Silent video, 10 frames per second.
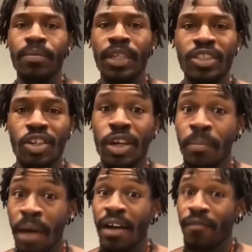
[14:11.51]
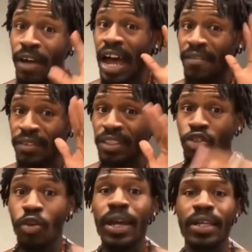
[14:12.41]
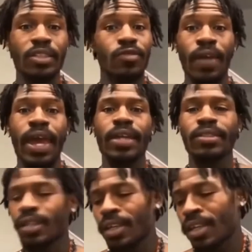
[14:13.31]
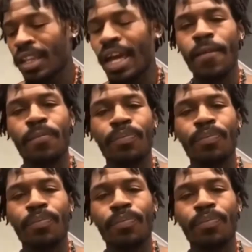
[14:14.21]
These are your Mach 5 trains. Facts. Like,